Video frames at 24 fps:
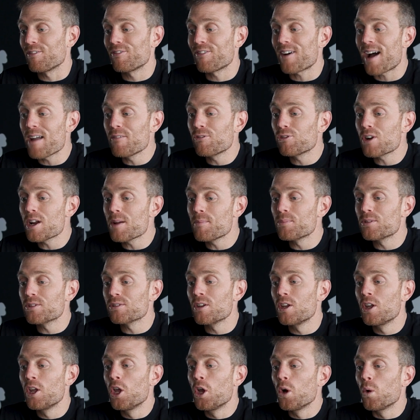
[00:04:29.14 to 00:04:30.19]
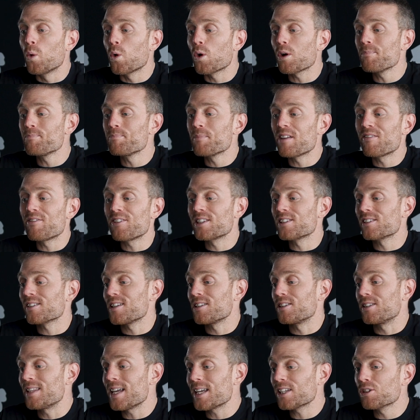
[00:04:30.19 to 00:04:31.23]
5 reps, or if it's
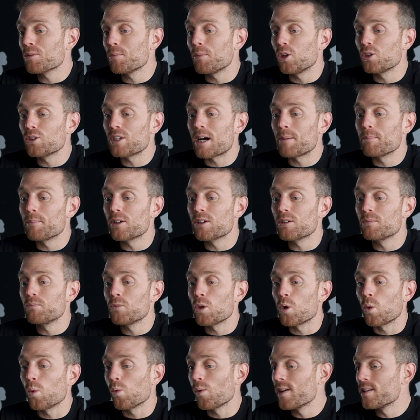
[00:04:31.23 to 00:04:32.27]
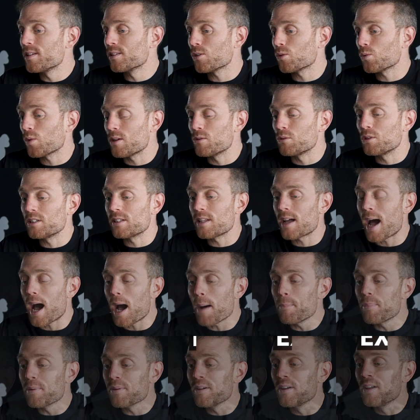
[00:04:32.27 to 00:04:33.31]
a decimal number, always round it
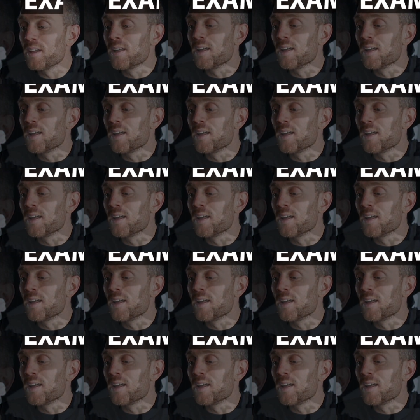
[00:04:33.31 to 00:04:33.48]
up.